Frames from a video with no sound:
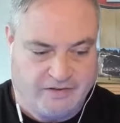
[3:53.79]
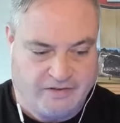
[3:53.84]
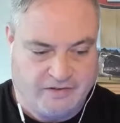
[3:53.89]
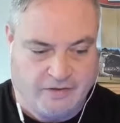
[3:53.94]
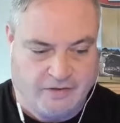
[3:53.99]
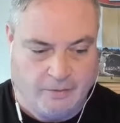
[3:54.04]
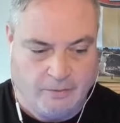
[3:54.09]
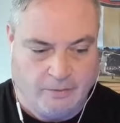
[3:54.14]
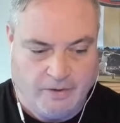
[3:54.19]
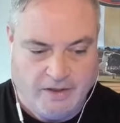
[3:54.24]

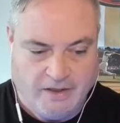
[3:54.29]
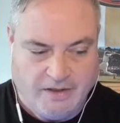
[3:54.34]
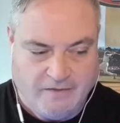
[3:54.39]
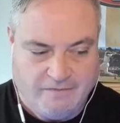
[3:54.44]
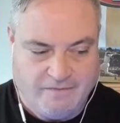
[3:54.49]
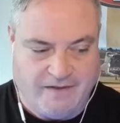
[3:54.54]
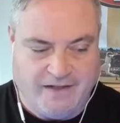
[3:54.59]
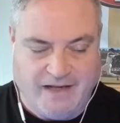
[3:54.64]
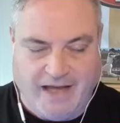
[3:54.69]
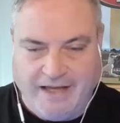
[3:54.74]
So
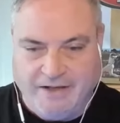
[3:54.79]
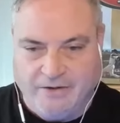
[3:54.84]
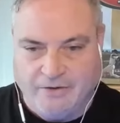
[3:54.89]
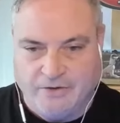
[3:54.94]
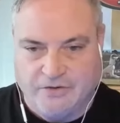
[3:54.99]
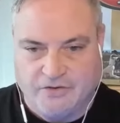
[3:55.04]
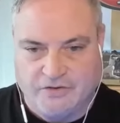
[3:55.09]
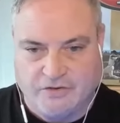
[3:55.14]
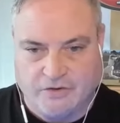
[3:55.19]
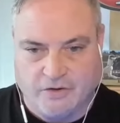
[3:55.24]
the
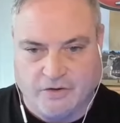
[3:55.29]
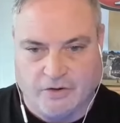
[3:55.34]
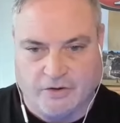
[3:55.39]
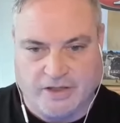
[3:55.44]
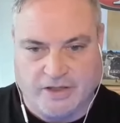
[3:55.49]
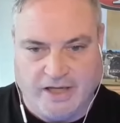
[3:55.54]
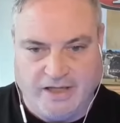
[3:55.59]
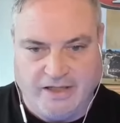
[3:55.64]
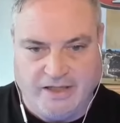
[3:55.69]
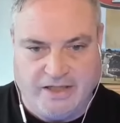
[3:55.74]
Niners are
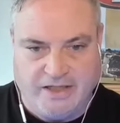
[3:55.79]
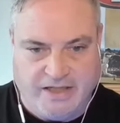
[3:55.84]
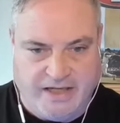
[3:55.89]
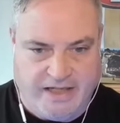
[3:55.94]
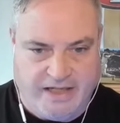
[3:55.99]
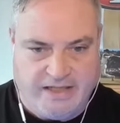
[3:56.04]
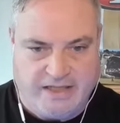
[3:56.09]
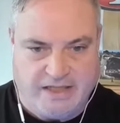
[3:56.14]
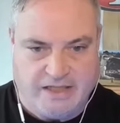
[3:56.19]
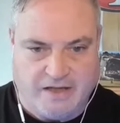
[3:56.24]
kind of
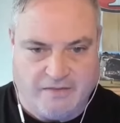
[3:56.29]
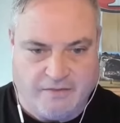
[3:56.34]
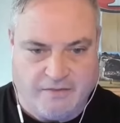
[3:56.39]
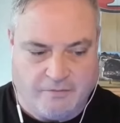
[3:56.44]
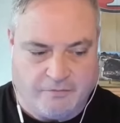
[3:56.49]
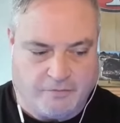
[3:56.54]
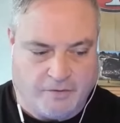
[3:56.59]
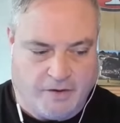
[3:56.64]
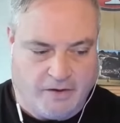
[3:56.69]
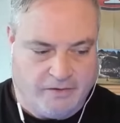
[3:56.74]
naked on the
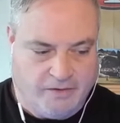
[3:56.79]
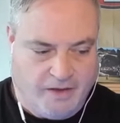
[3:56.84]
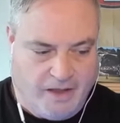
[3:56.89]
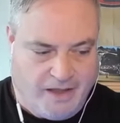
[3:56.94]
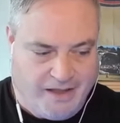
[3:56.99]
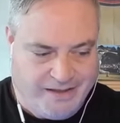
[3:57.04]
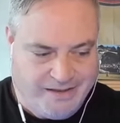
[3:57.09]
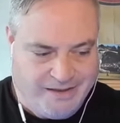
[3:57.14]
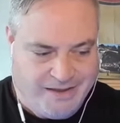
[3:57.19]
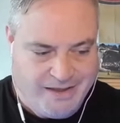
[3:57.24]
front
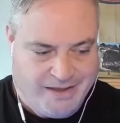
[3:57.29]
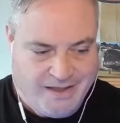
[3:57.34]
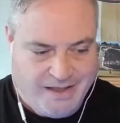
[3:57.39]
line,